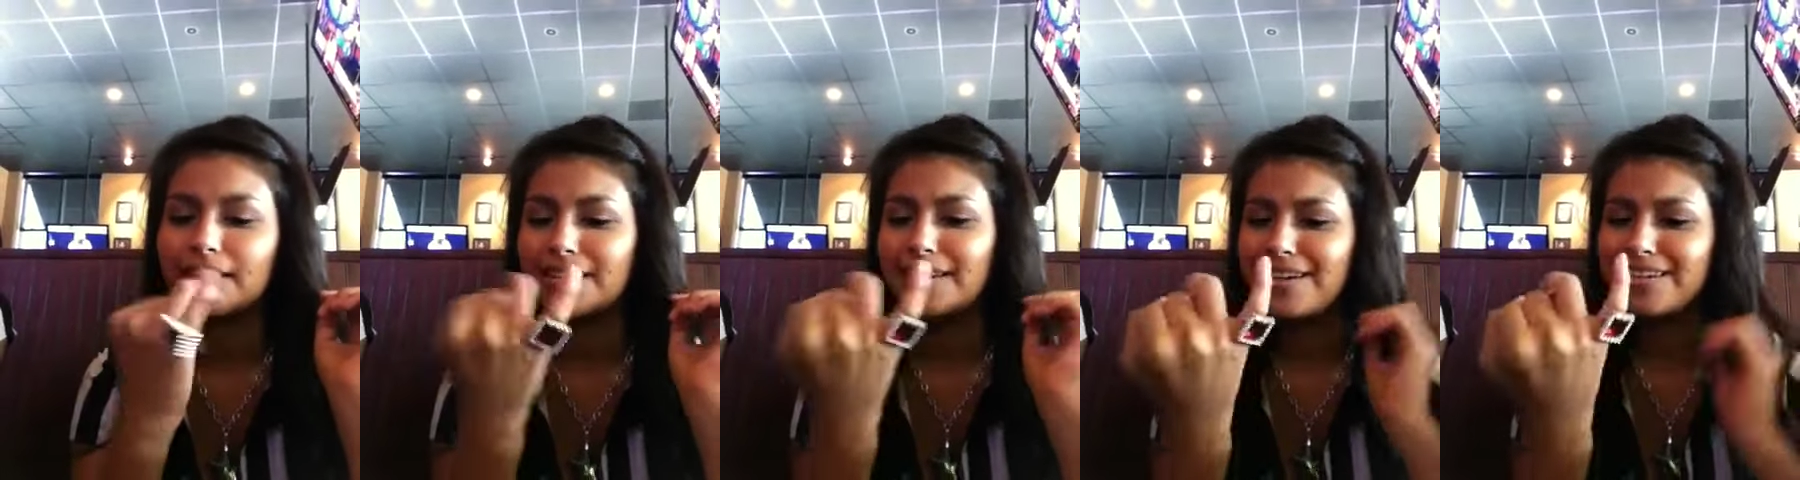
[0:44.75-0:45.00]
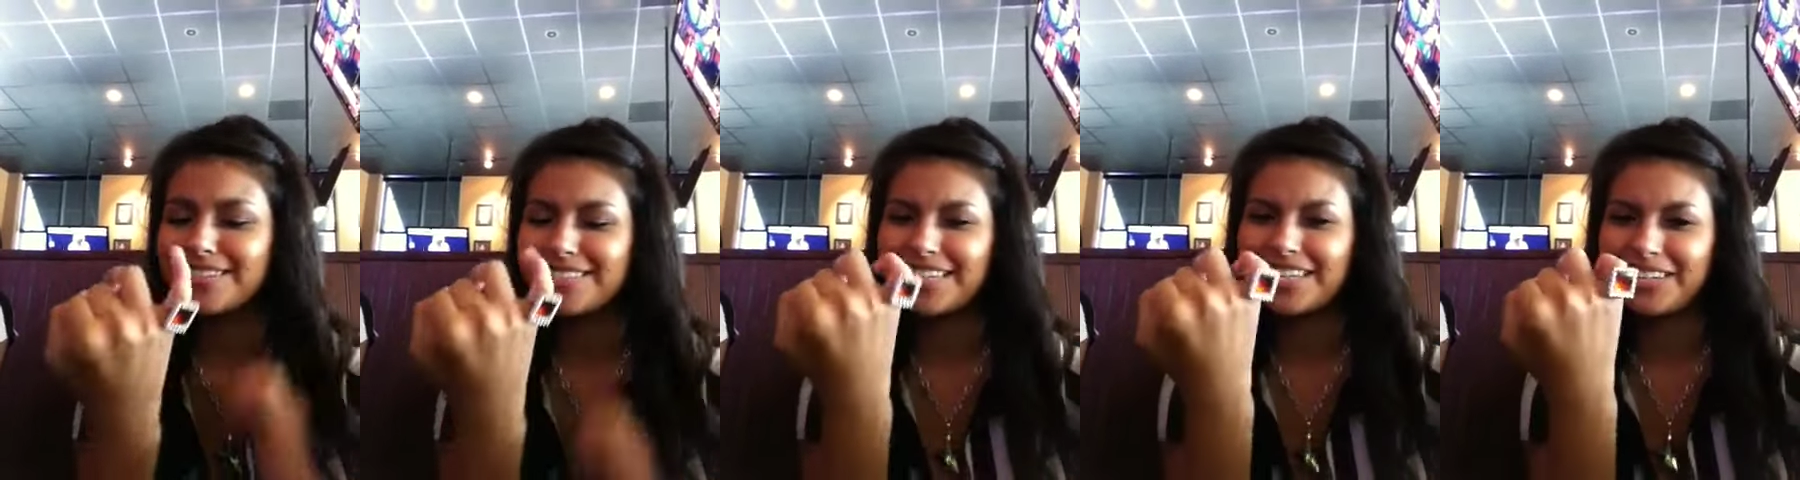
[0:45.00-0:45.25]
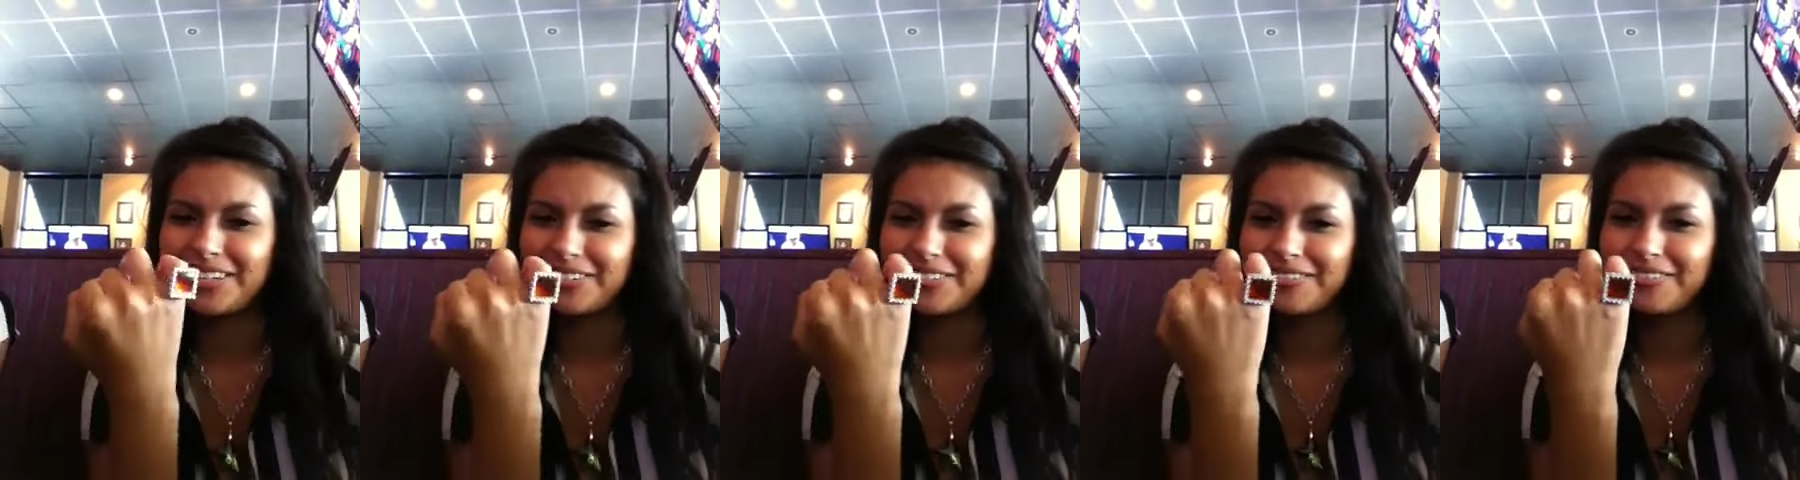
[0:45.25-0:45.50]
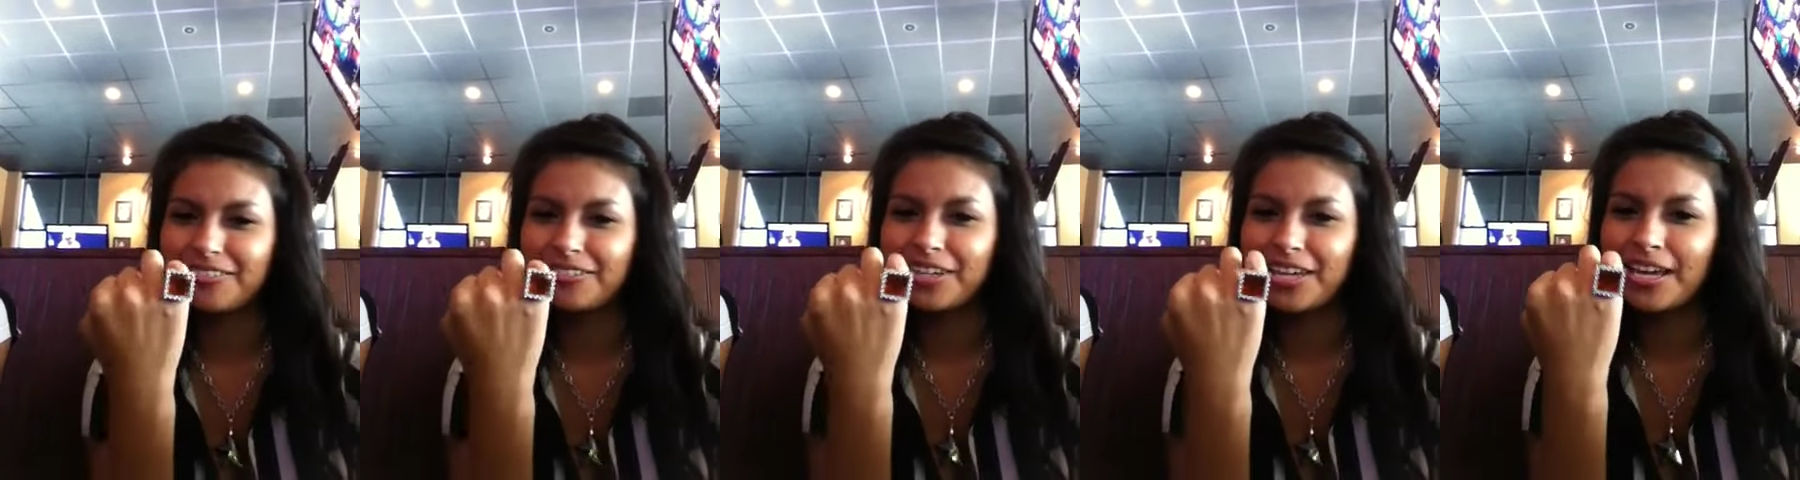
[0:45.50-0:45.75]
Yeah, it's
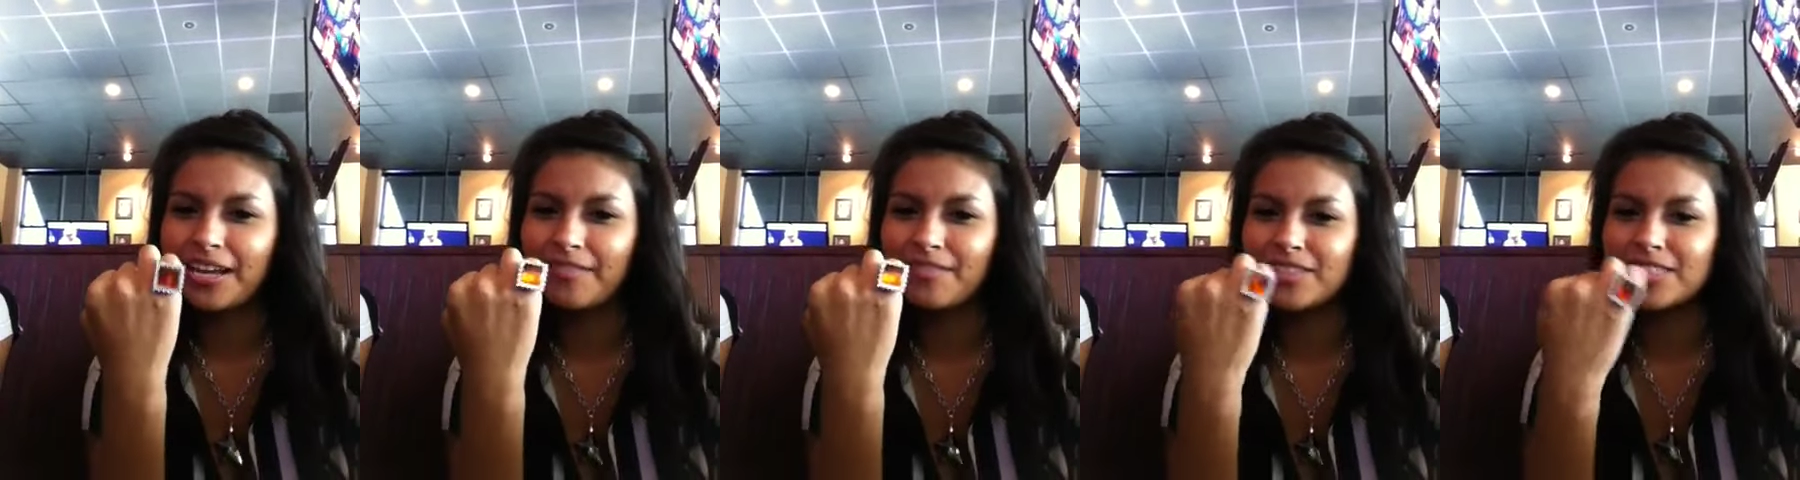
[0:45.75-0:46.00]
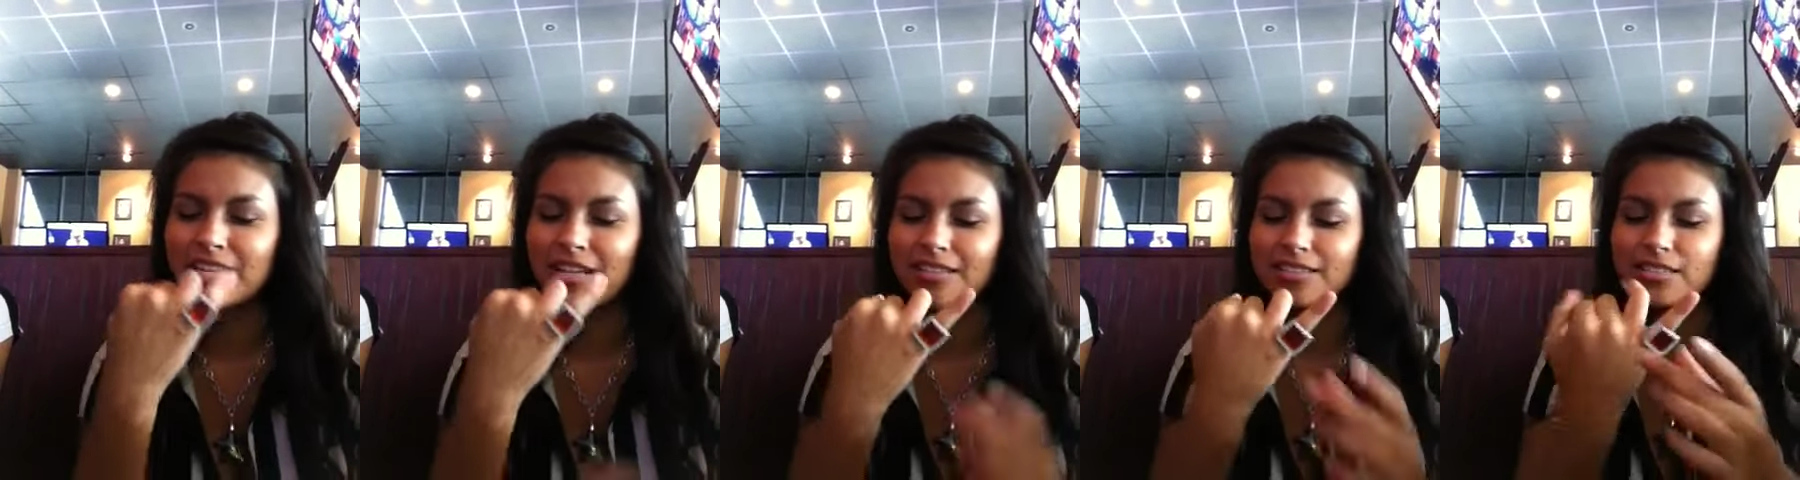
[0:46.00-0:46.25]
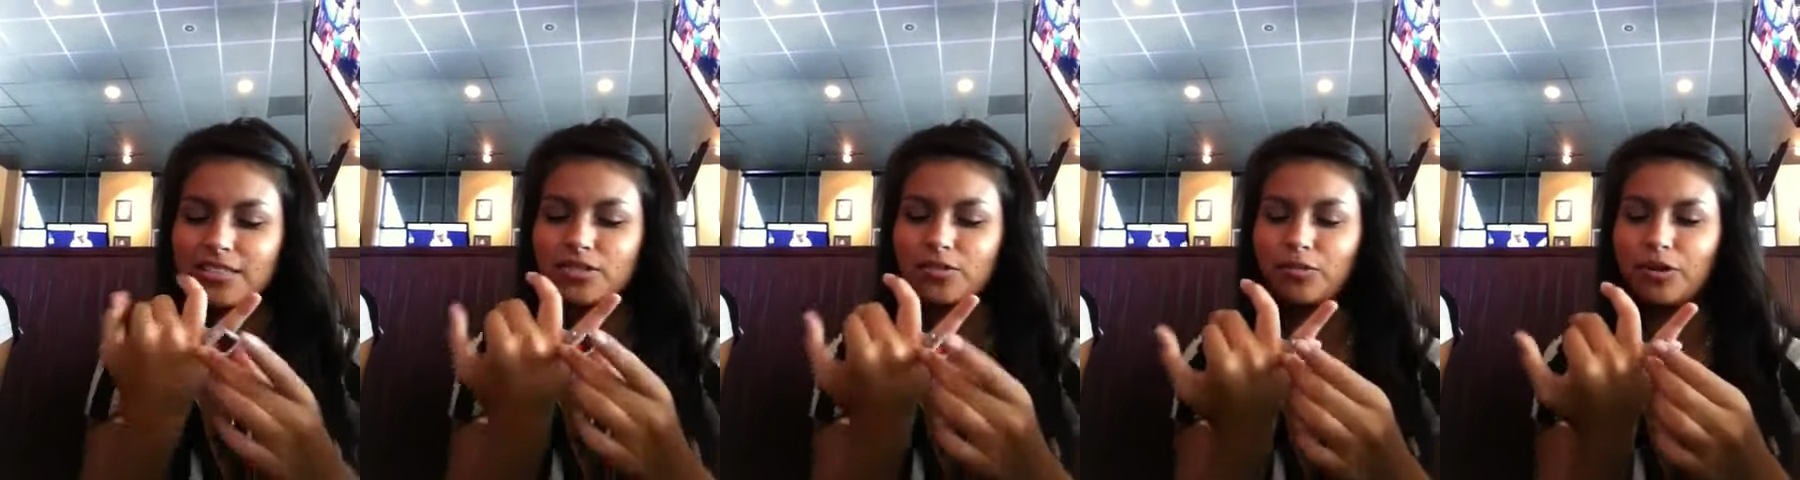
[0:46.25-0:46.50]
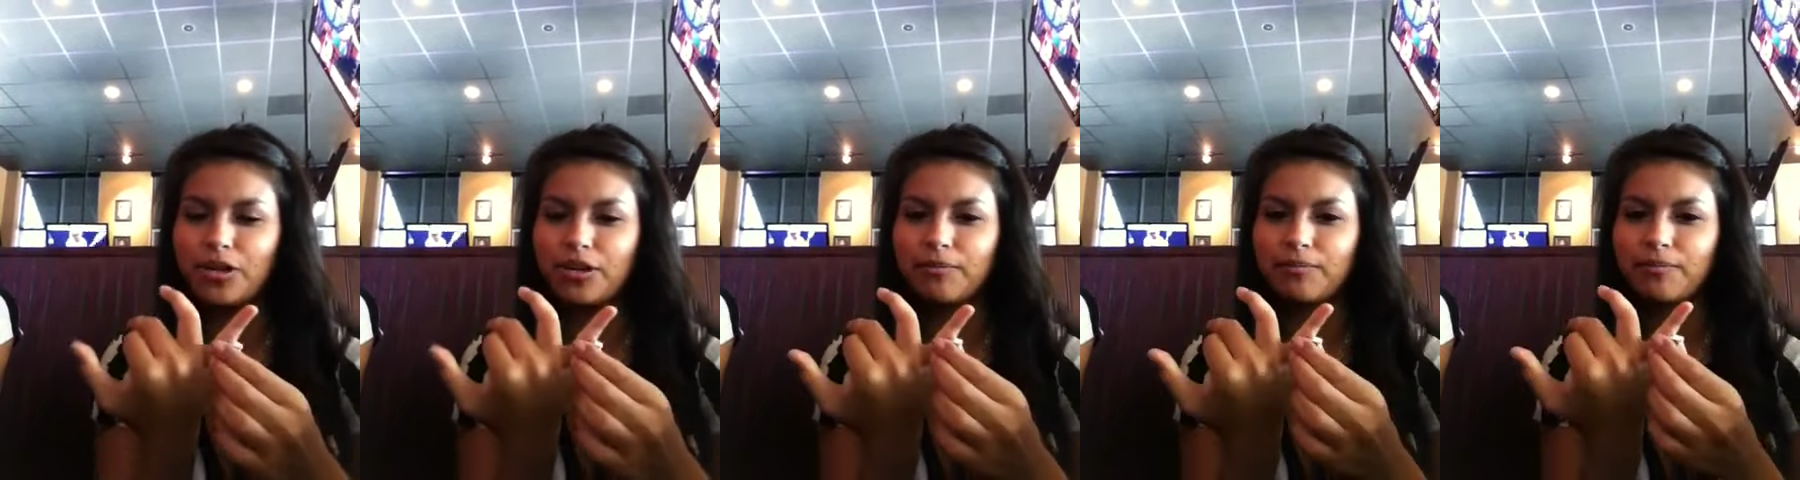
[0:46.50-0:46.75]
cute. You can't even tell it's a
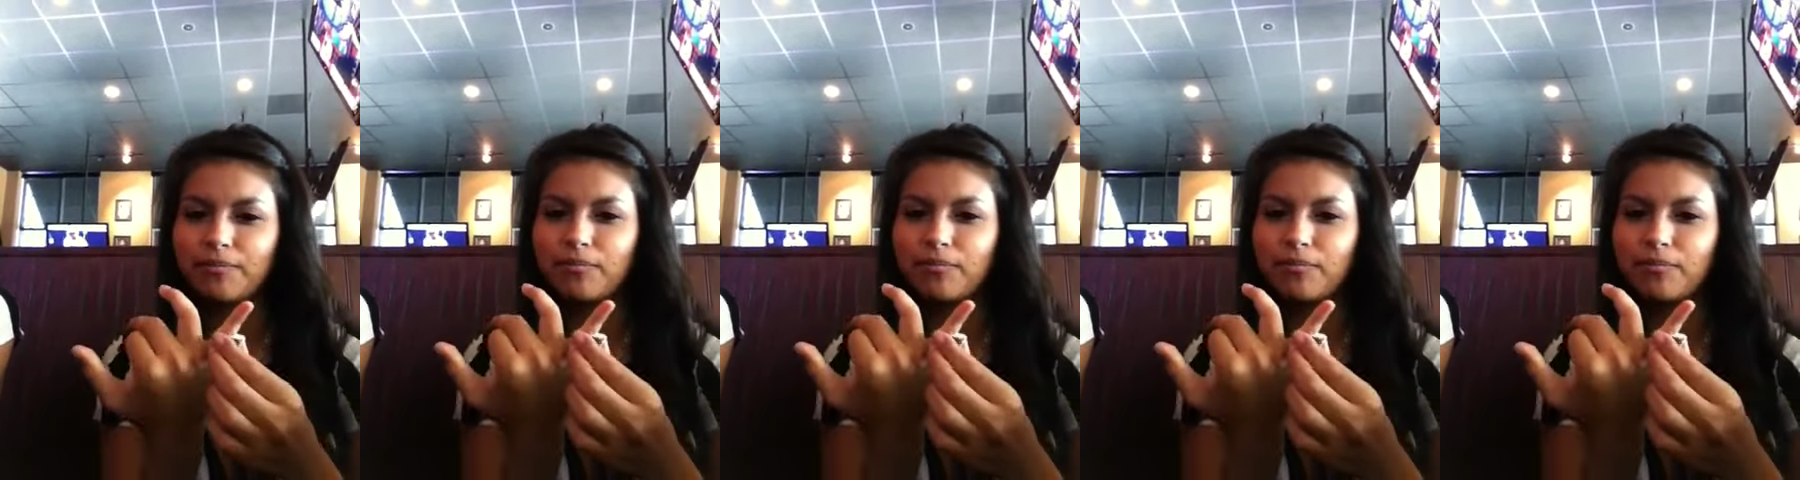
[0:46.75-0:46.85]
toy.